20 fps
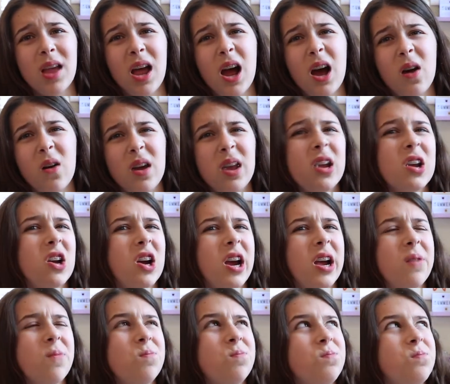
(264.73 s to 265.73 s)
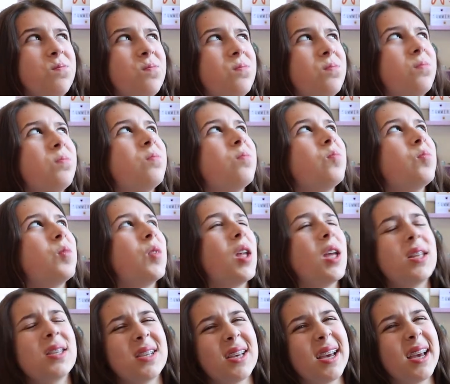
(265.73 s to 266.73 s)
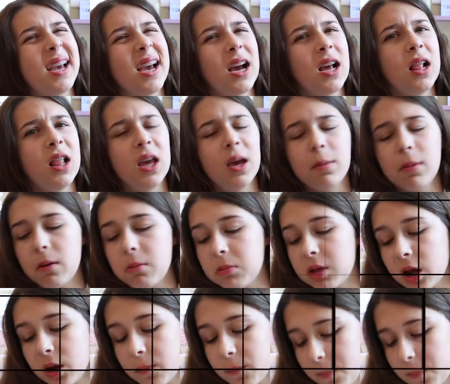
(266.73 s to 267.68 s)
Oh, and gray. It's getting kind of lame up there.